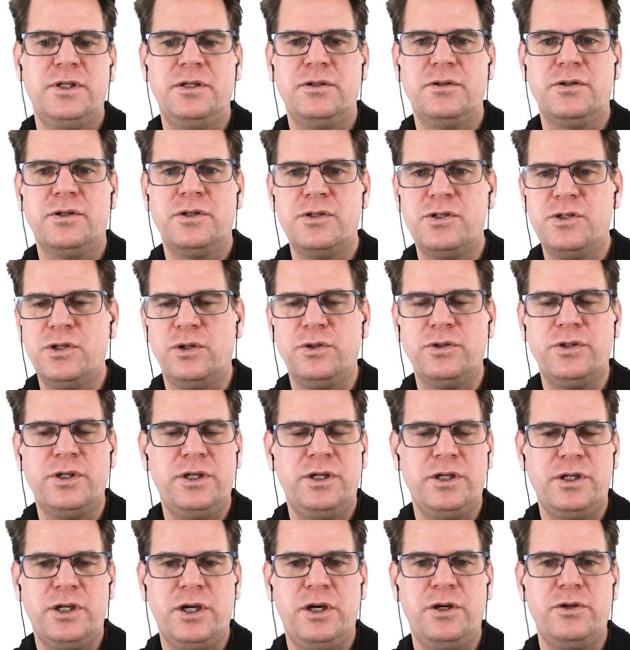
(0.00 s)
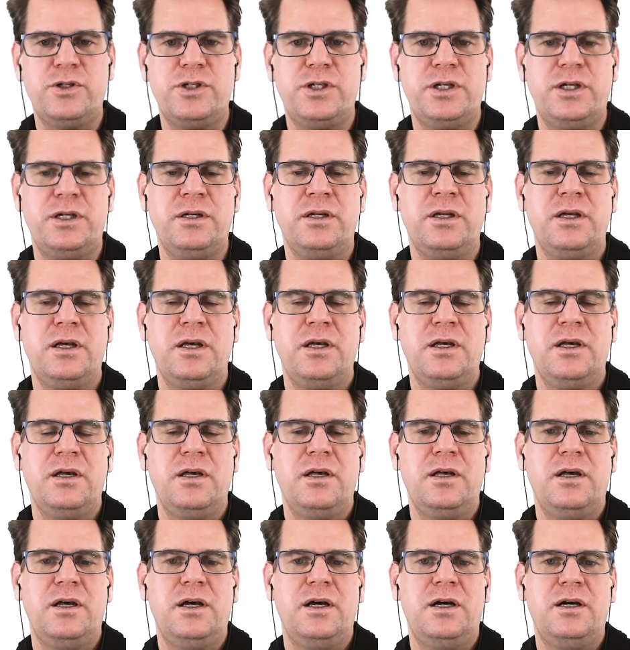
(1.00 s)
consulting and coaching,
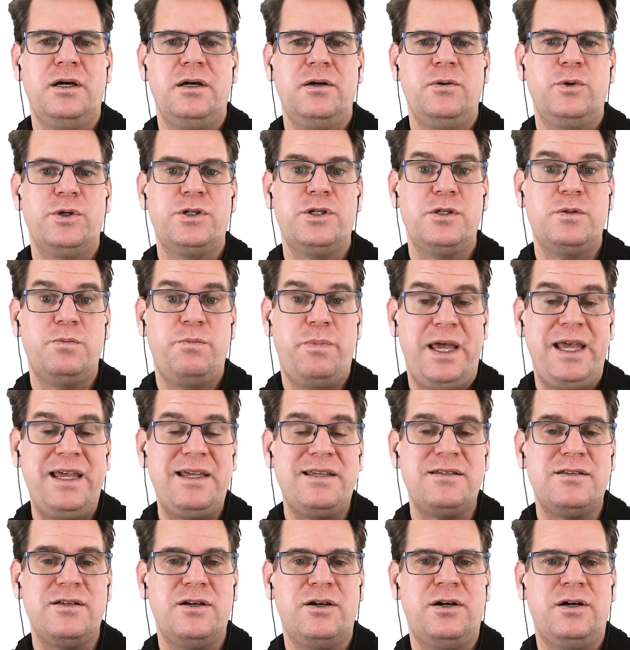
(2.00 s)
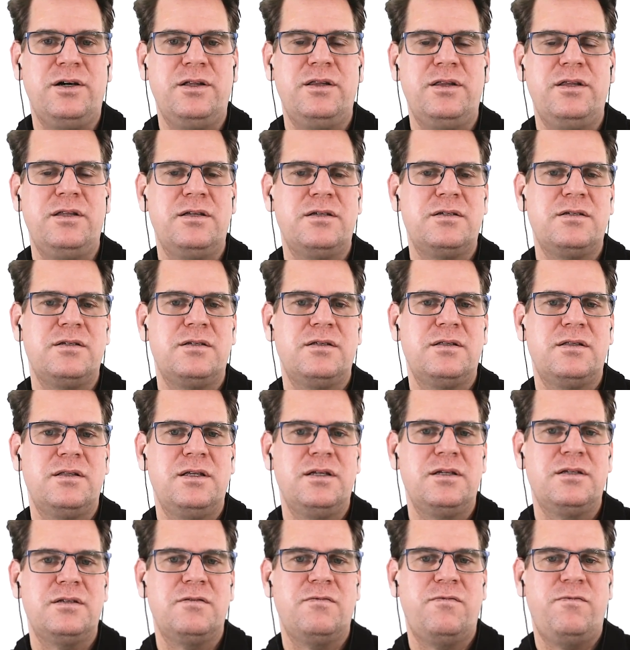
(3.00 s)
which is based on this
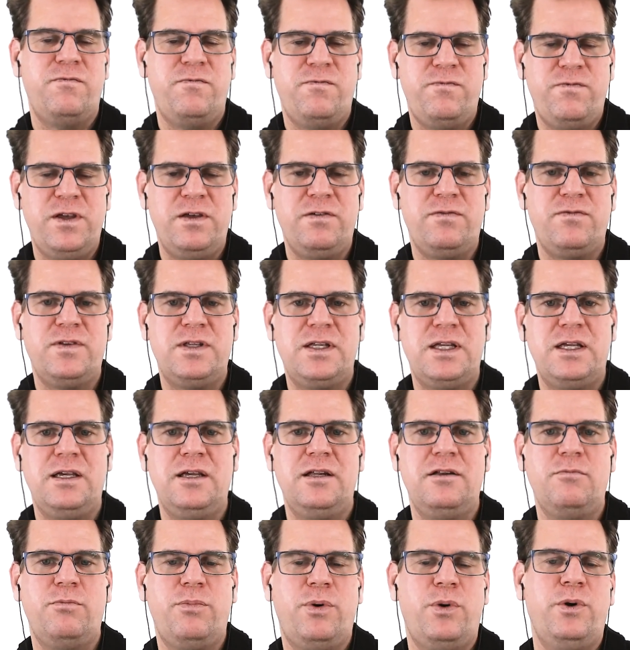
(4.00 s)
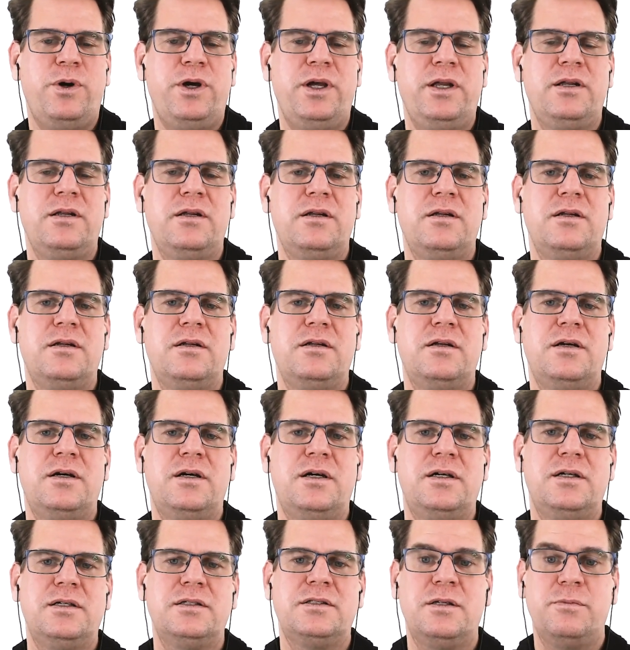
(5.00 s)
15-point
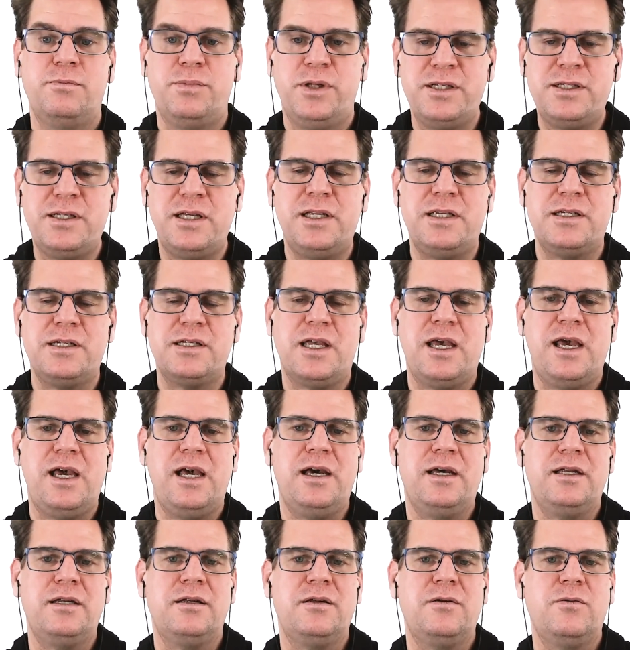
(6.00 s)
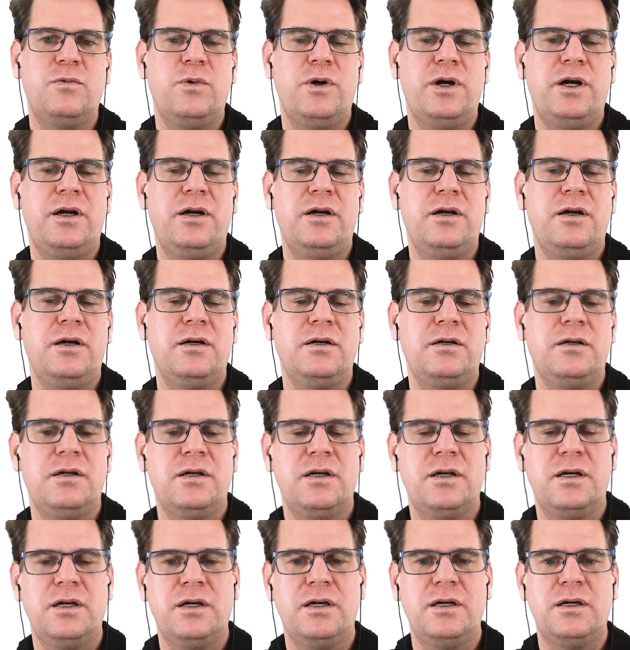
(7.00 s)
simplicity scan, where
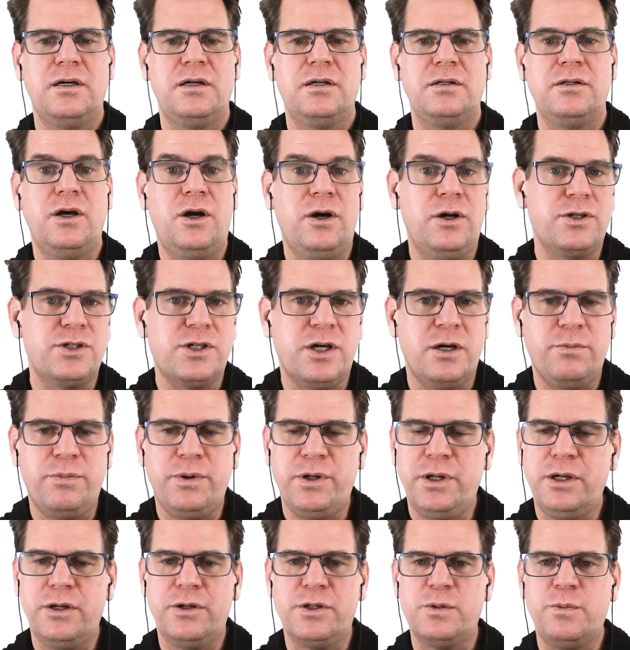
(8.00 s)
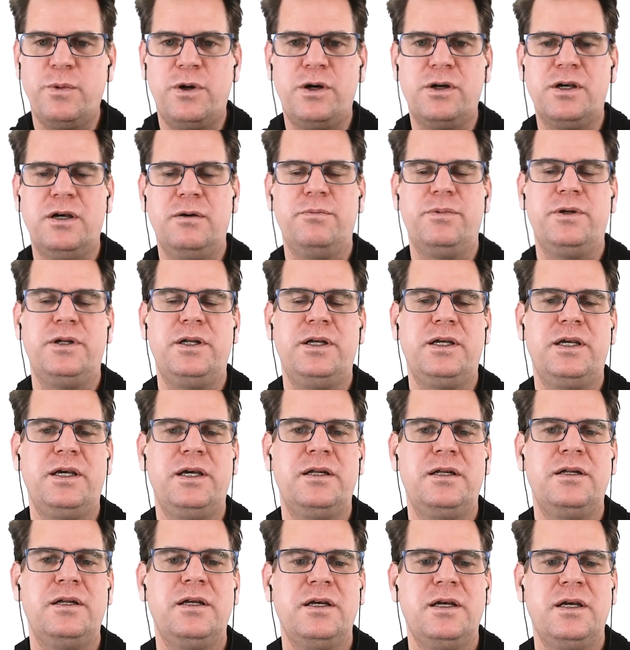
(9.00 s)
a large company or small company
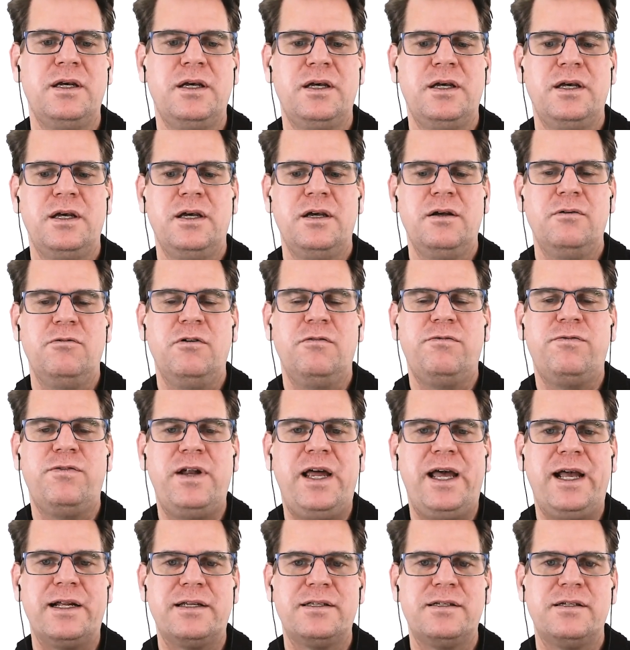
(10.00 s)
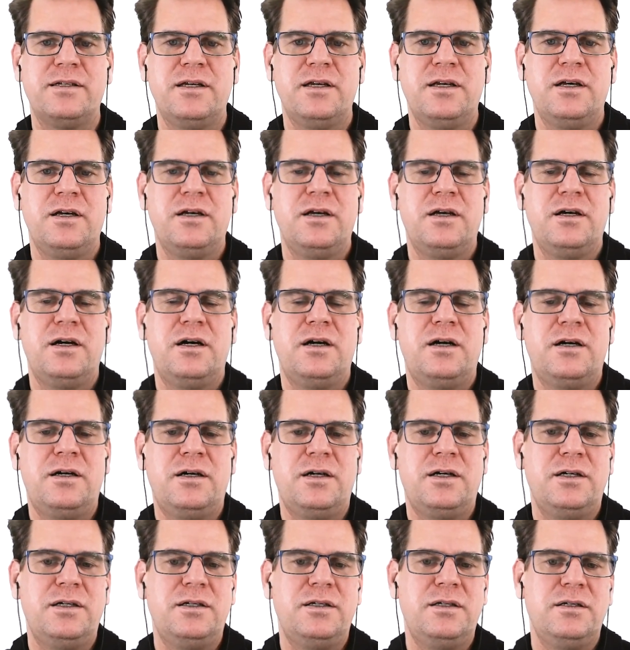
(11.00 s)
can reflect
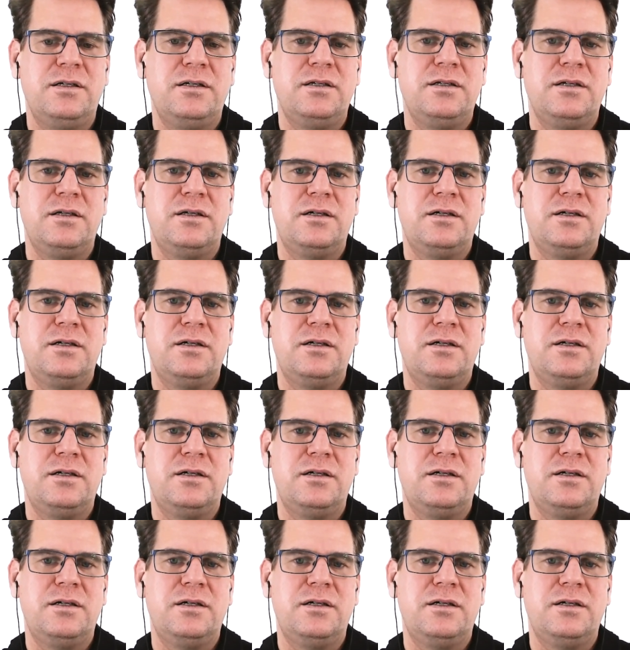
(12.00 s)
on